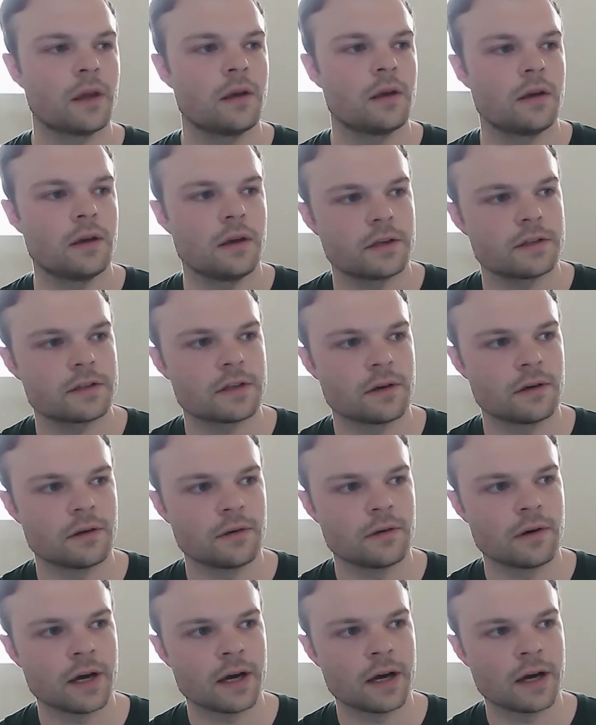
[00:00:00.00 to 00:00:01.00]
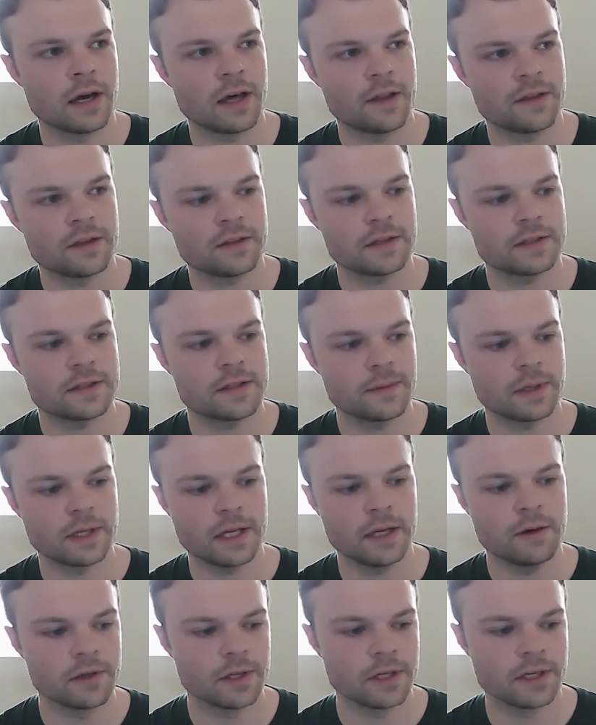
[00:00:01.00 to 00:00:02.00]
So I think that's something that he
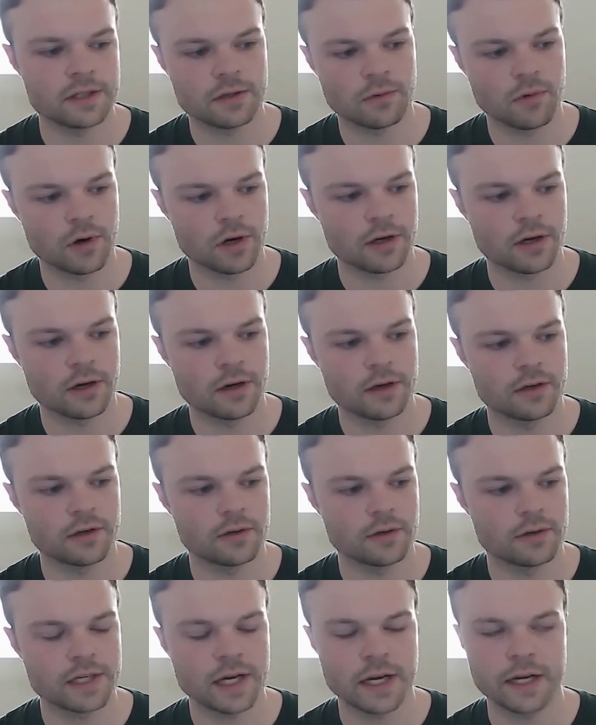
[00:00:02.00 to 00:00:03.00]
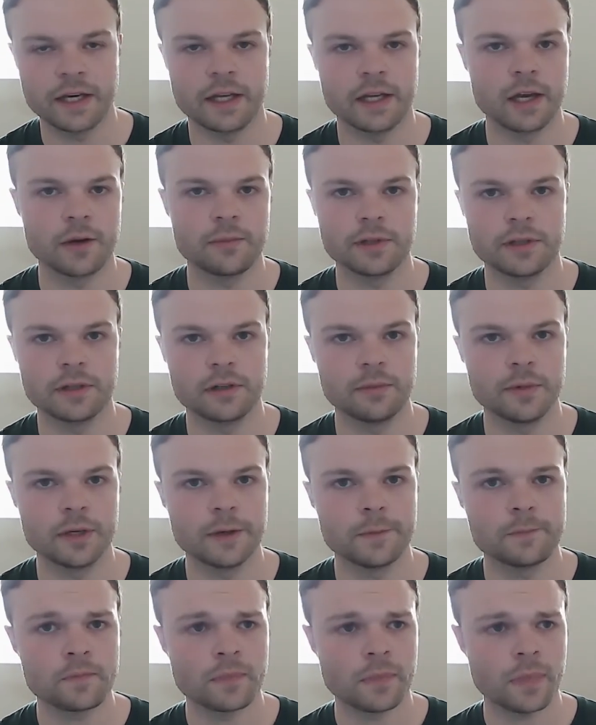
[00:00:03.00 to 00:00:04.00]
really needs to work on, tightening up a little bit,
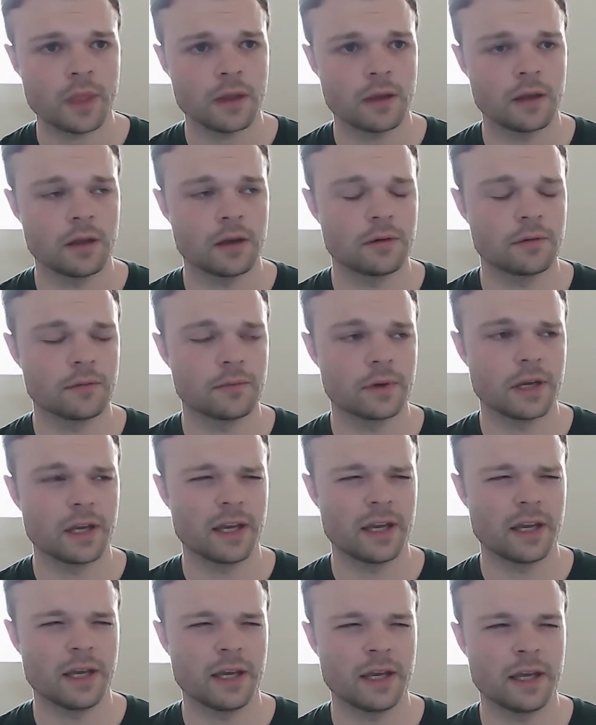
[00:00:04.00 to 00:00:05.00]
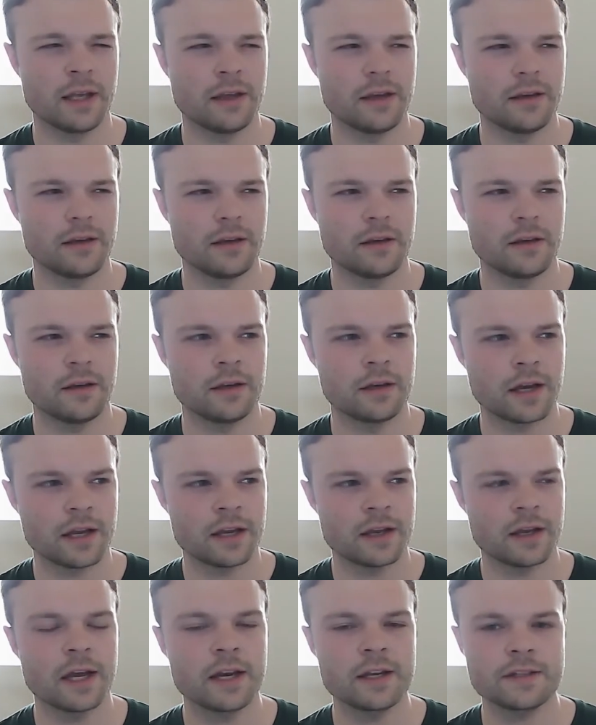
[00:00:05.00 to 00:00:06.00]
and I can
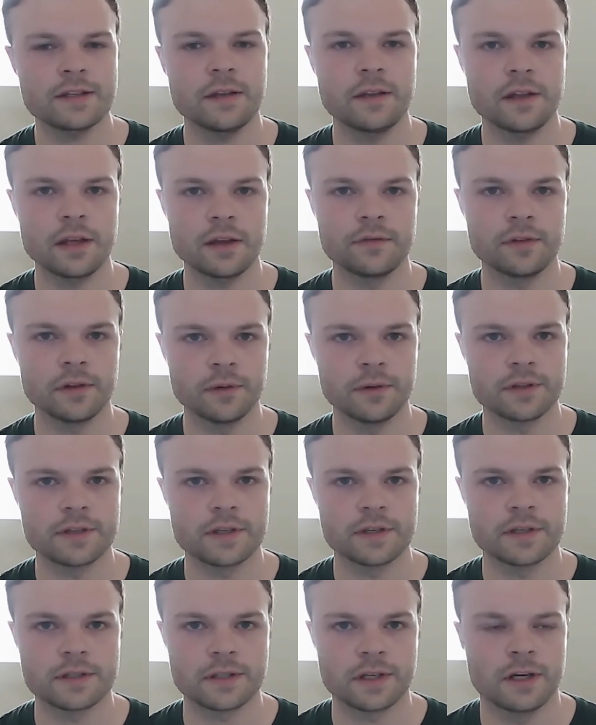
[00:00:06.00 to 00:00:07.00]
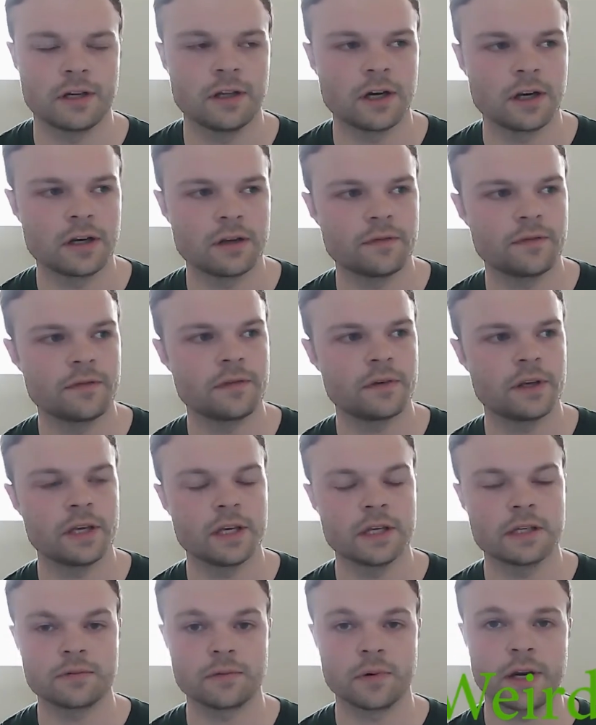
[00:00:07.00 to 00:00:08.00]
kind of see the influences in a lot of
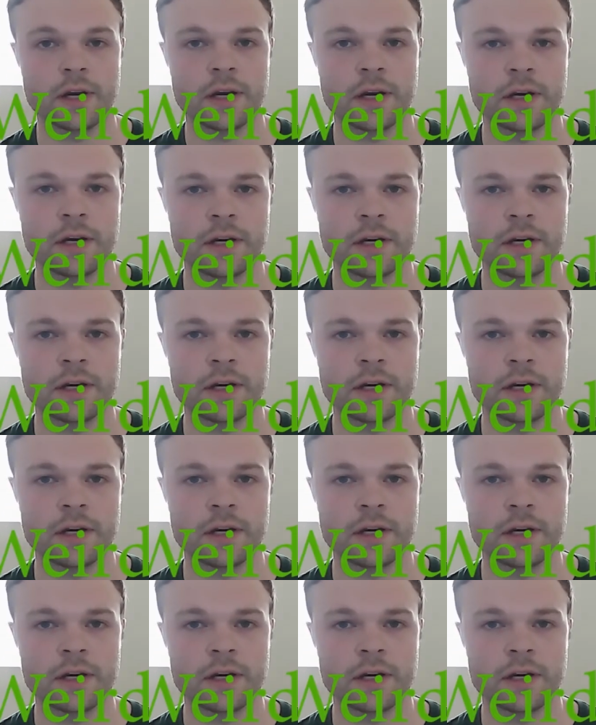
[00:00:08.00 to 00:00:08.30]
his writing.